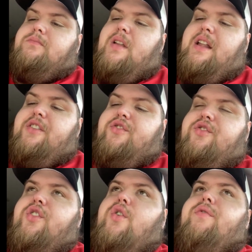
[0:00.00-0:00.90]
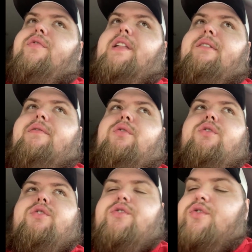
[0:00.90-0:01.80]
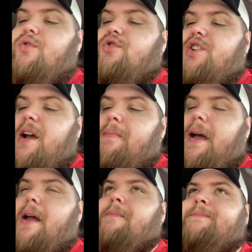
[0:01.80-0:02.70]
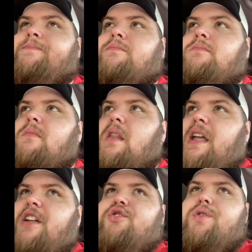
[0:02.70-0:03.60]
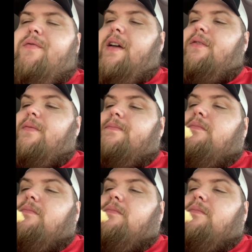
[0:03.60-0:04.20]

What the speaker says: It is so flavorful. As soon as you take a bite, hits you in the face.